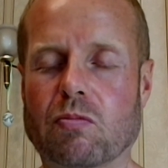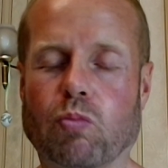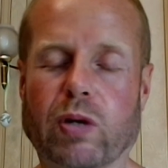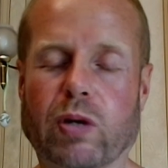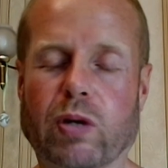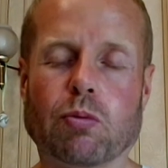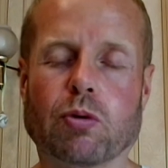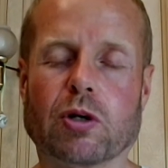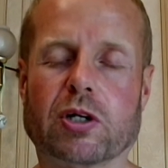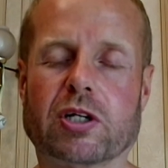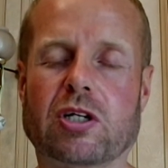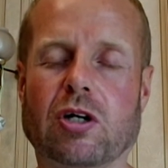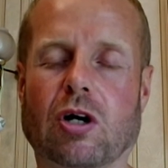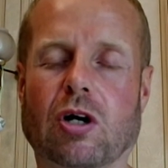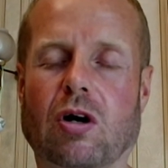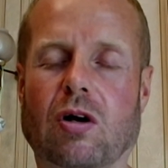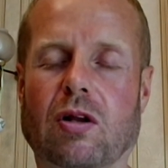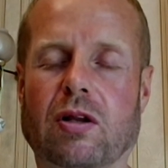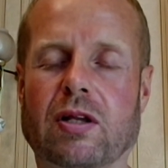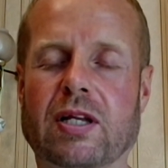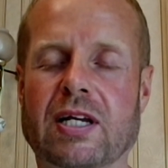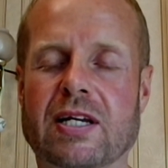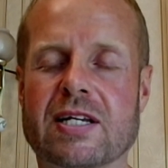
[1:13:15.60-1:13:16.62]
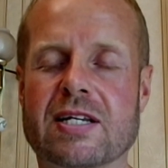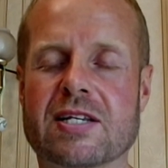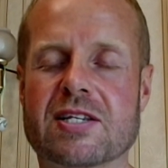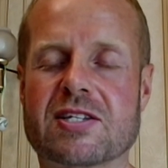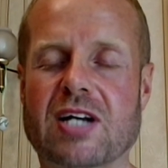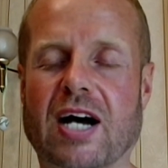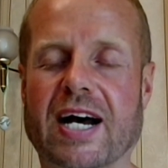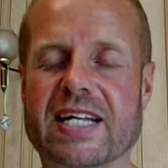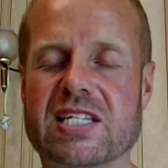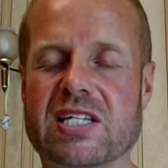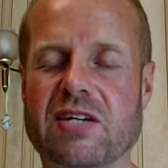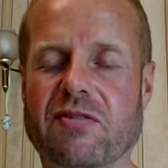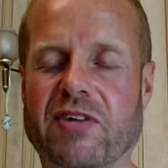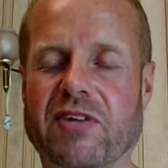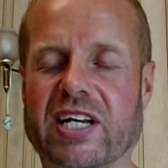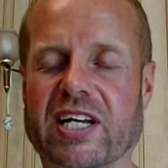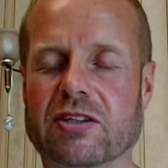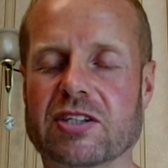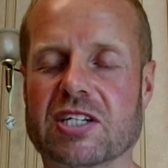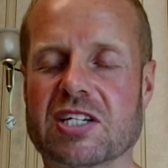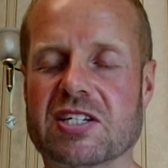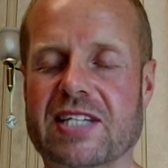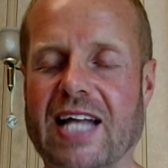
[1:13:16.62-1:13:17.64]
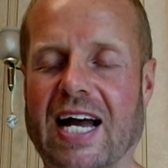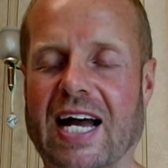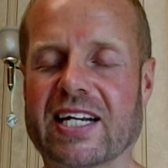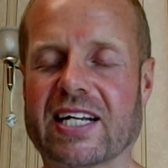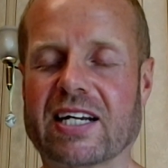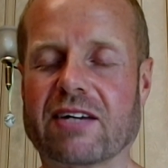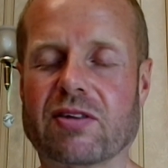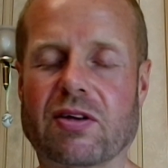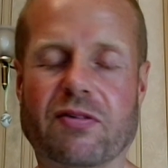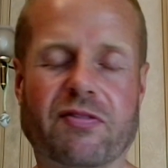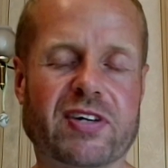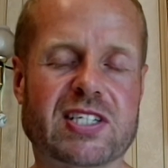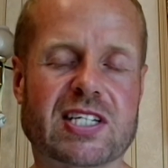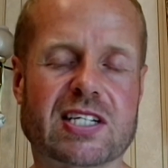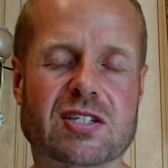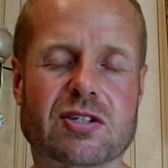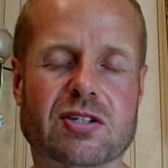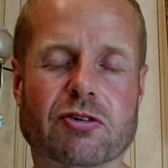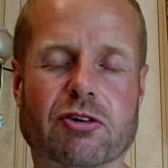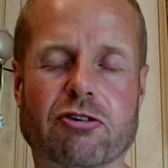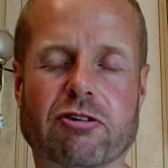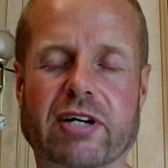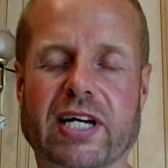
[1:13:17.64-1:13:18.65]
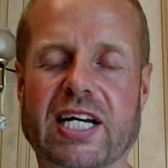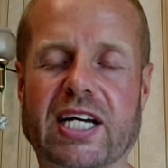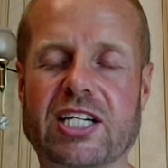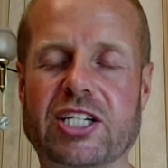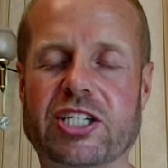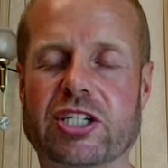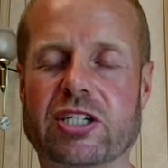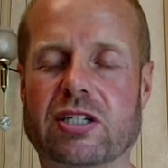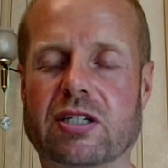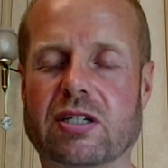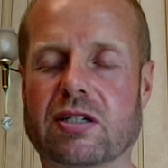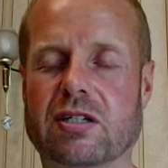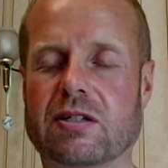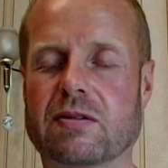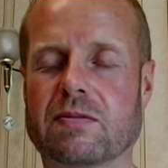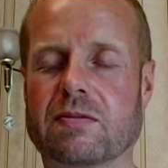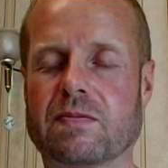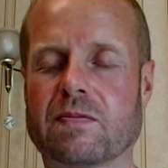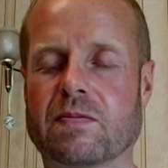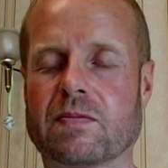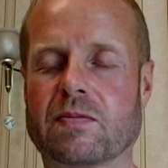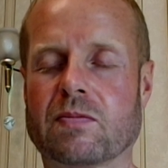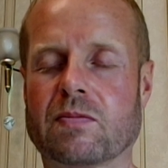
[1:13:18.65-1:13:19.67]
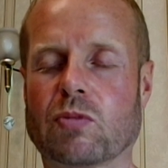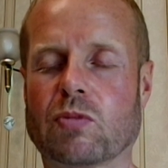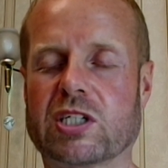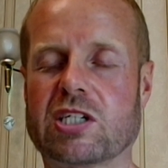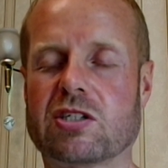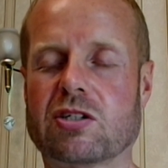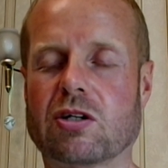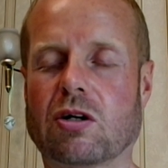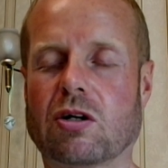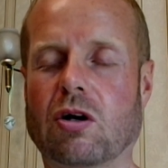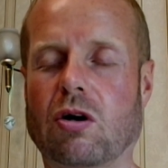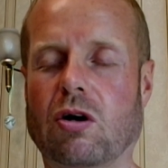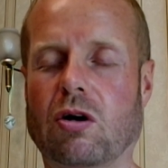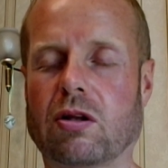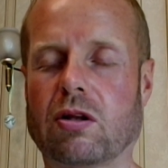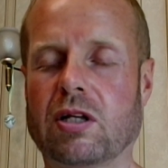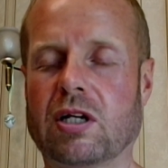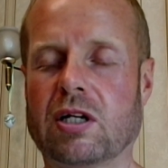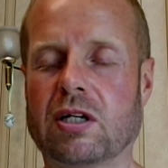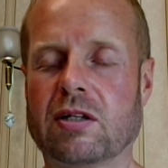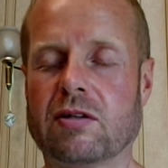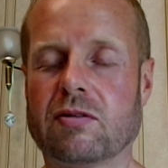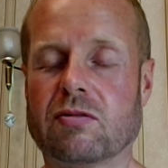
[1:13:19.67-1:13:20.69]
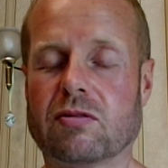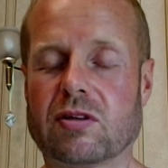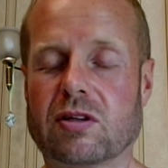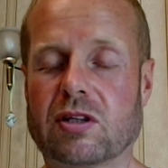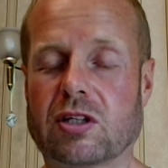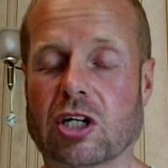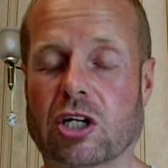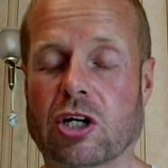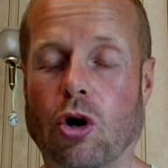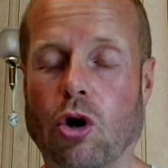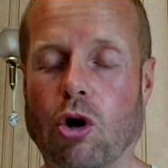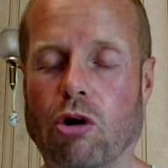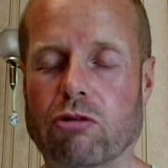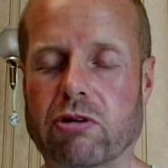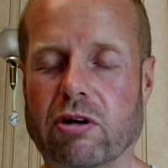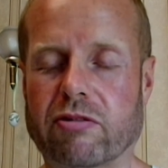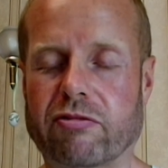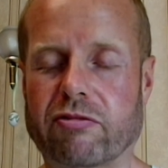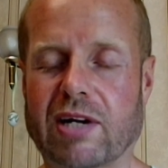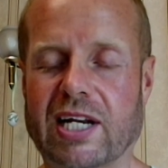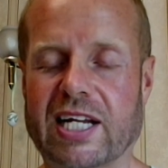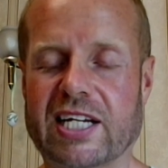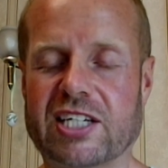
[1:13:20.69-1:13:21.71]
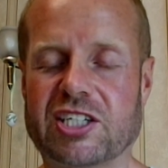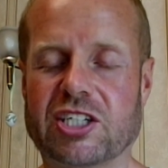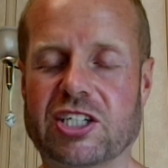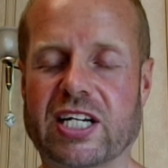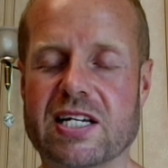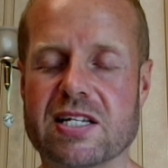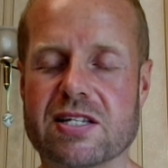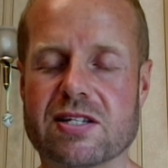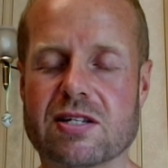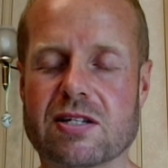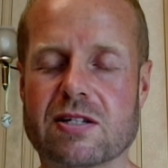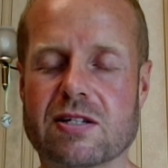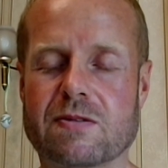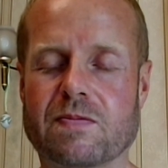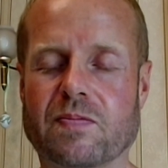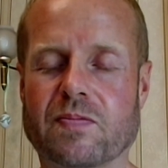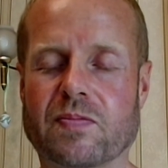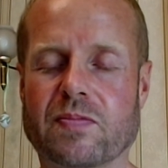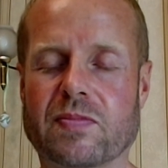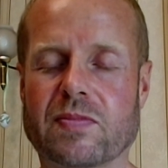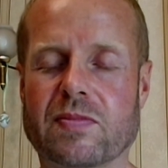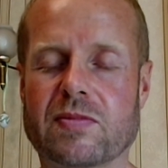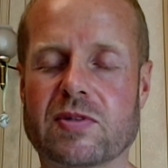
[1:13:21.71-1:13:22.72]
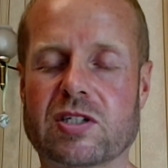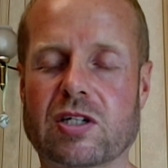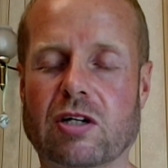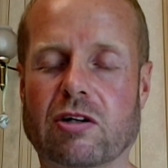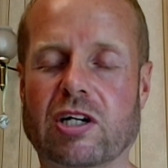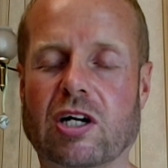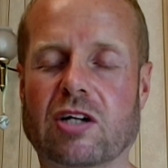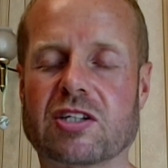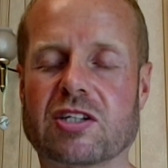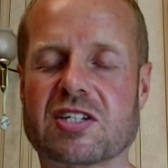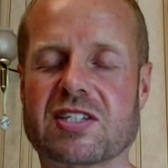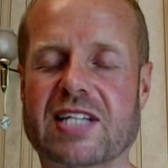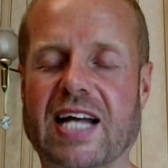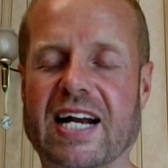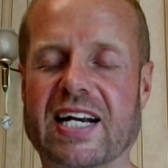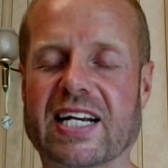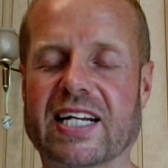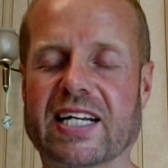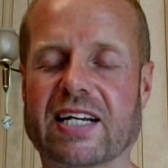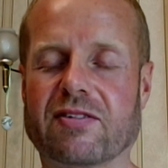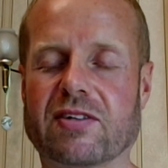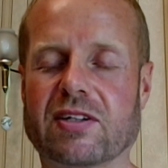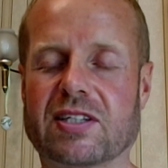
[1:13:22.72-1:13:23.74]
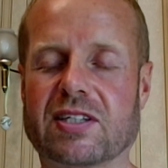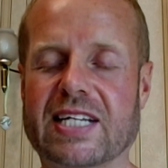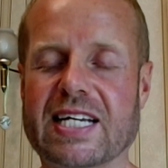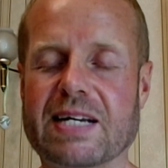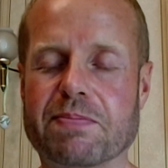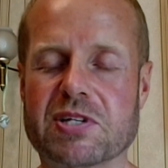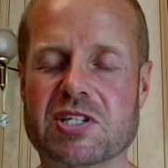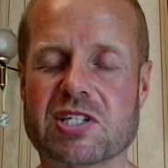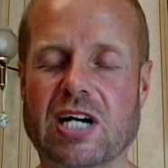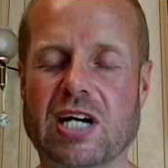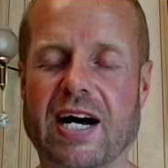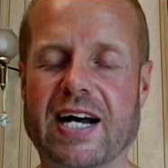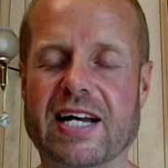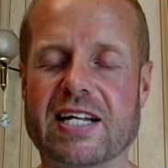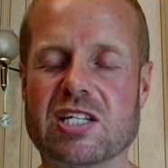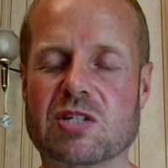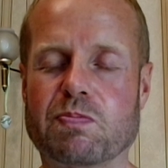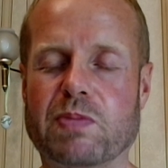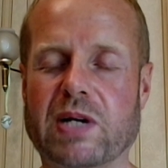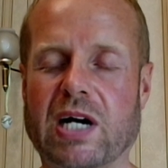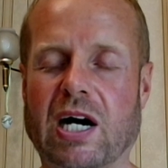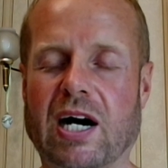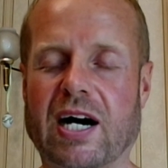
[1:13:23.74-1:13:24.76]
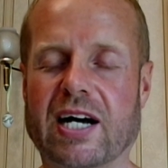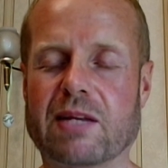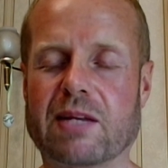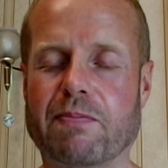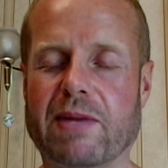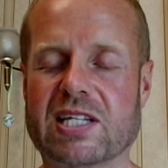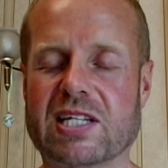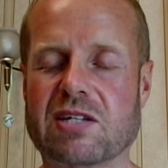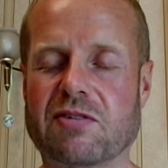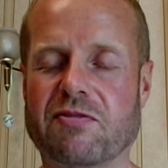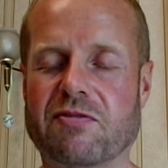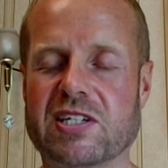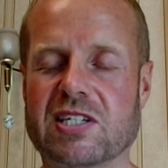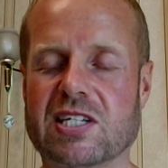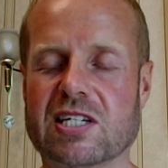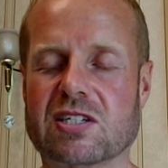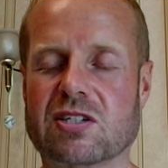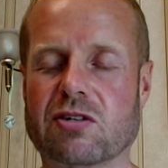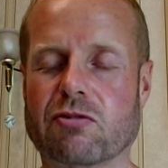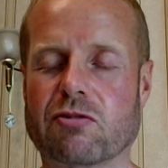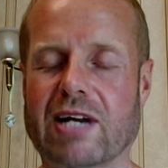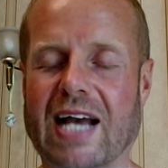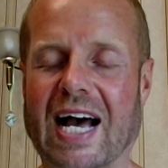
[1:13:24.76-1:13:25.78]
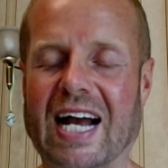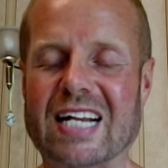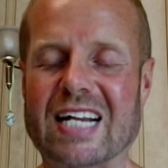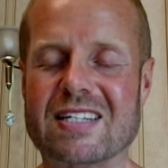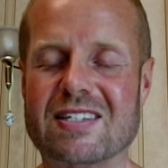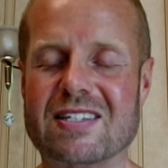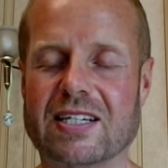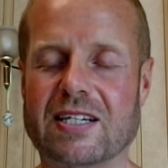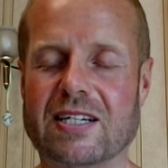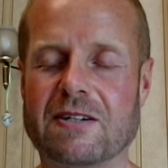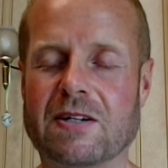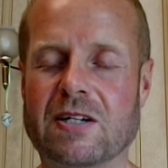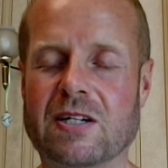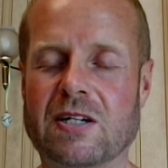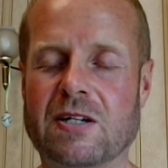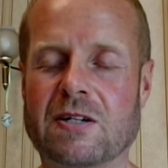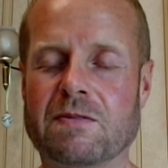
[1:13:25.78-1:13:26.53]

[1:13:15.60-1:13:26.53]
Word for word: we would call scientific understanding of the physics of creation, which is all the core of religion is. So, an understanding of deeper science behind the metaphysics of reality.